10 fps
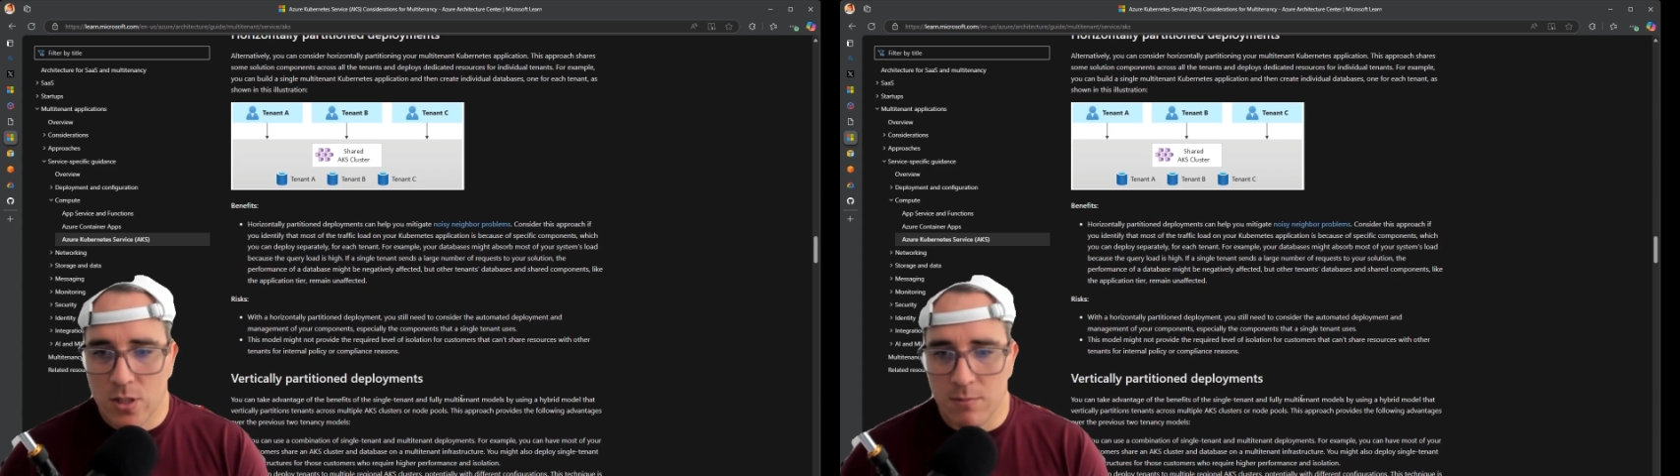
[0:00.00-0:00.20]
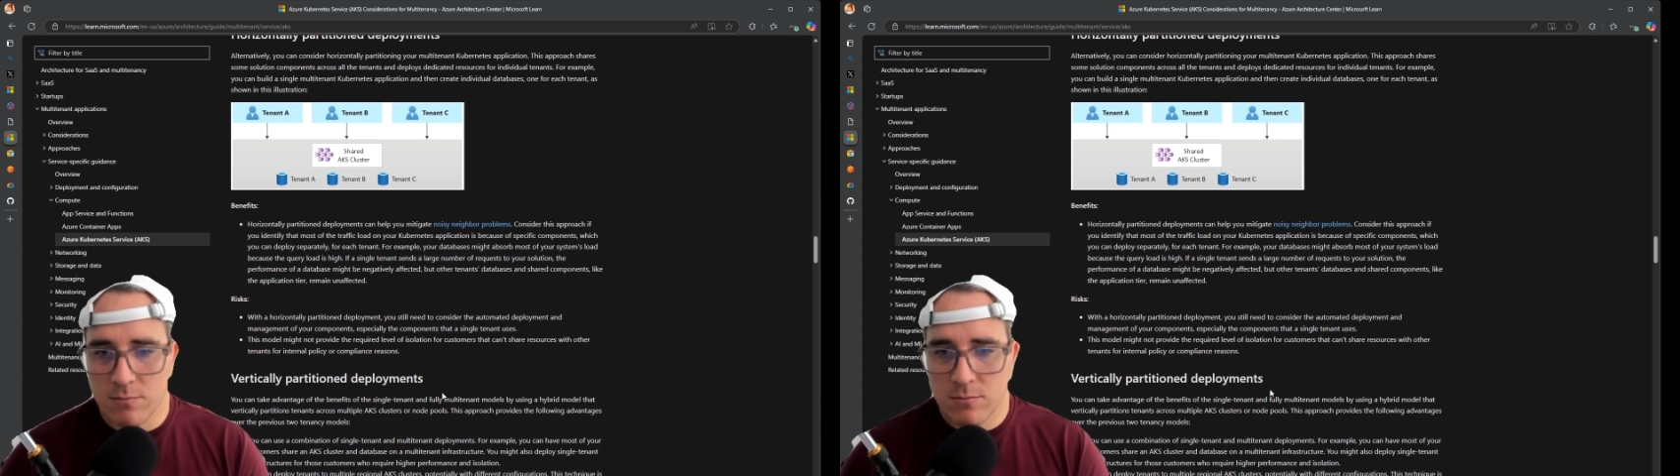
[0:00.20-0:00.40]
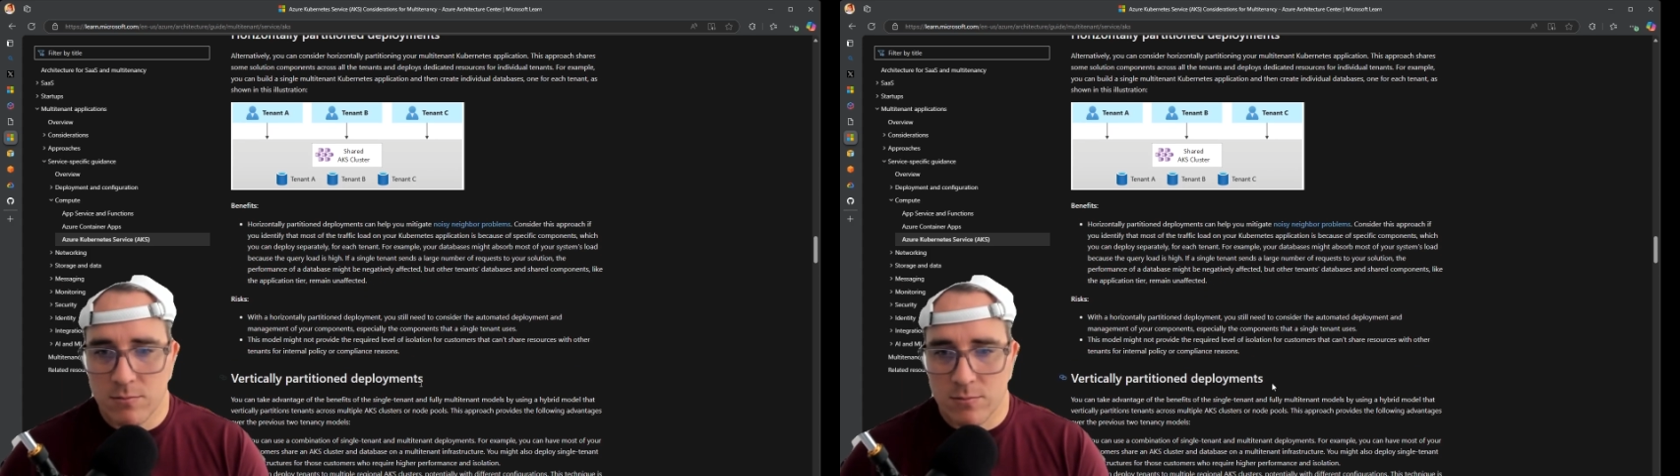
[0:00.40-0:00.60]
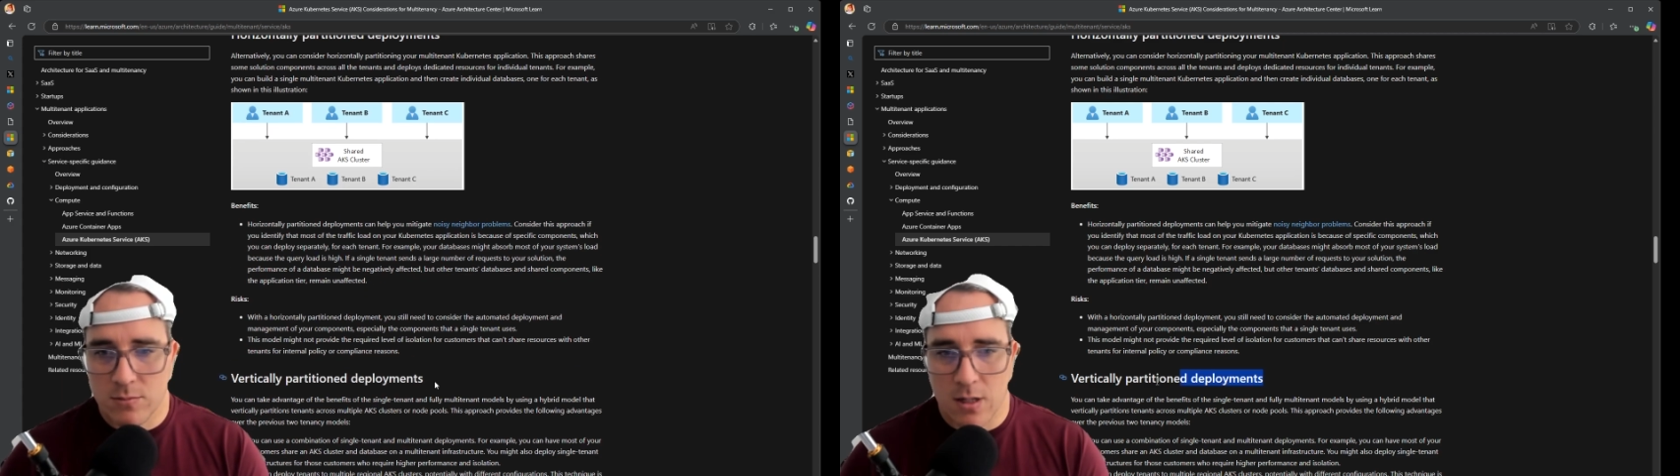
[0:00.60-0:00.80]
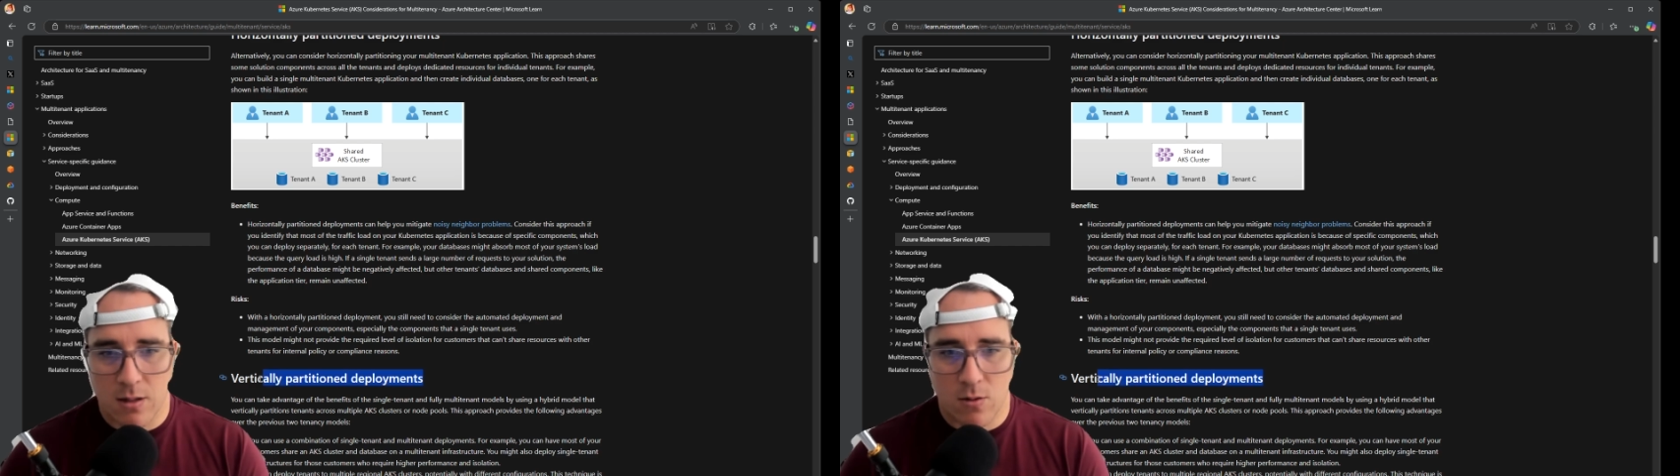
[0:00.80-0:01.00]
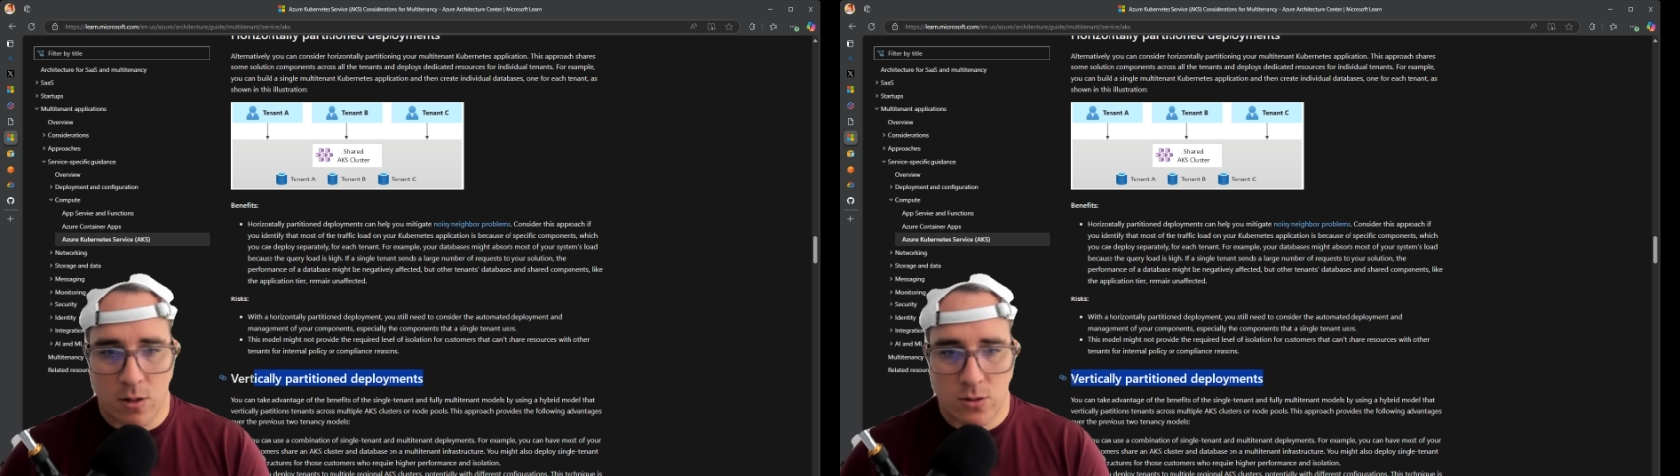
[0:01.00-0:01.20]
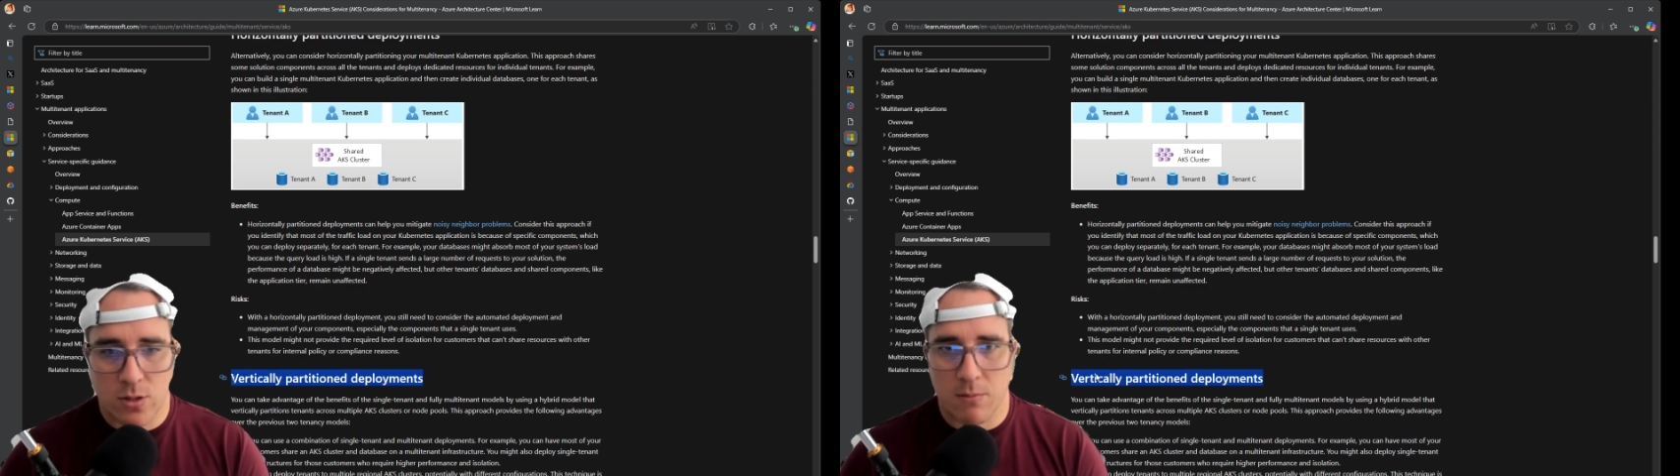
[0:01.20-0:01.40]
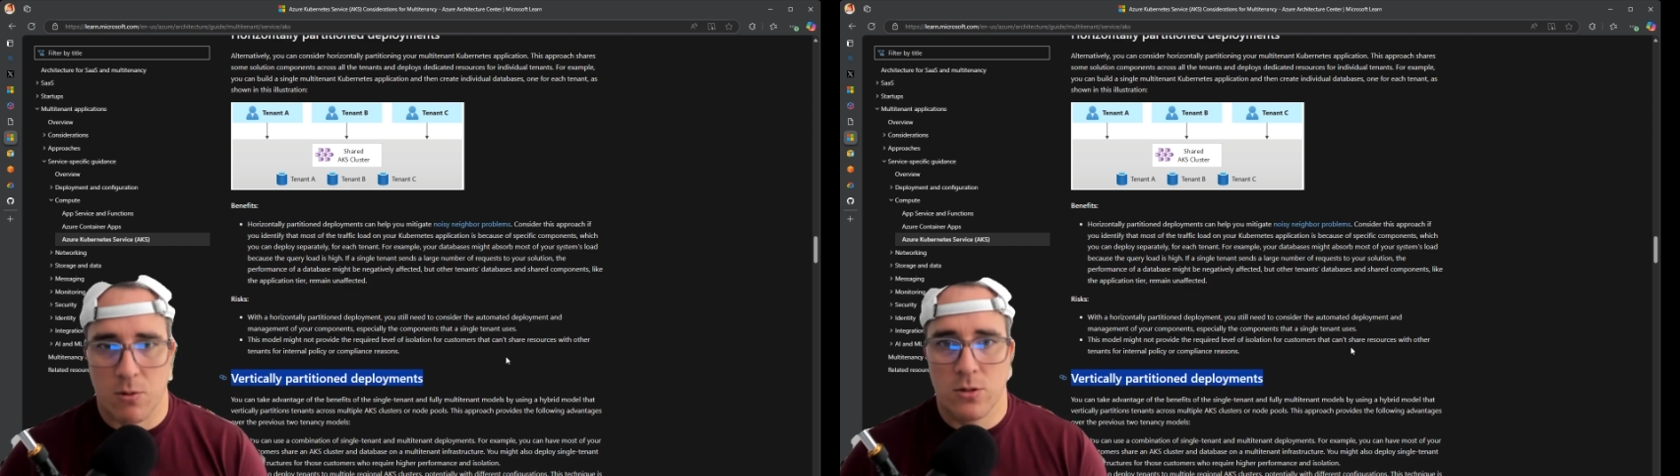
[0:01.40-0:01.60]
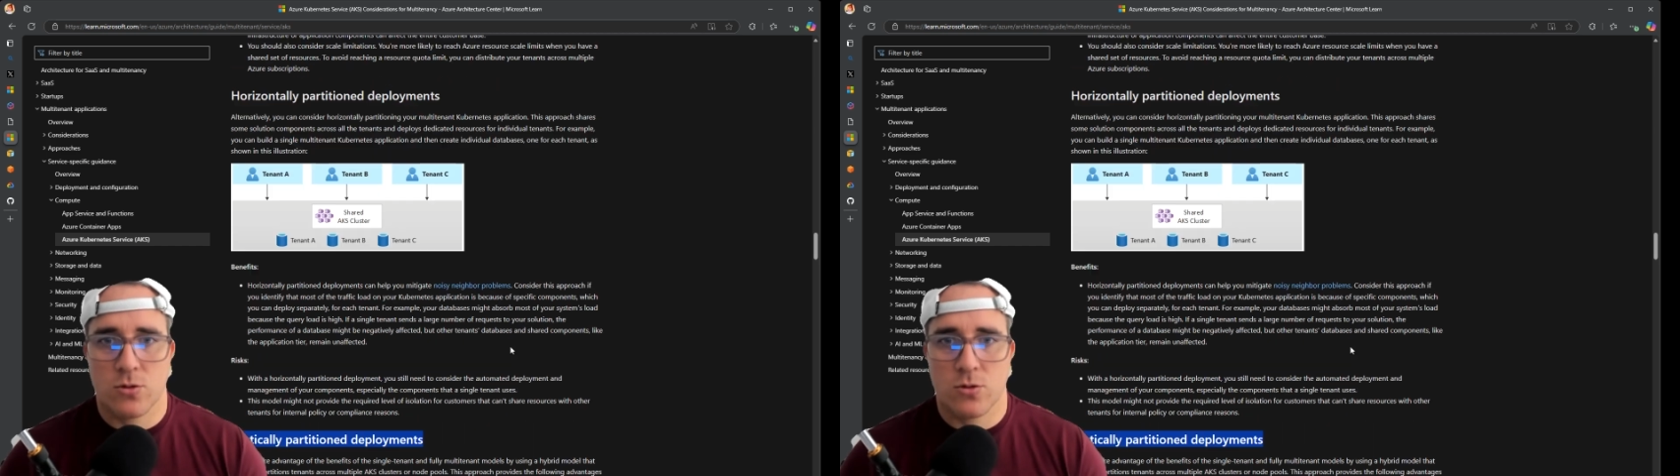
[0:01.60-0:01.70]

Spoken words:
I'm going to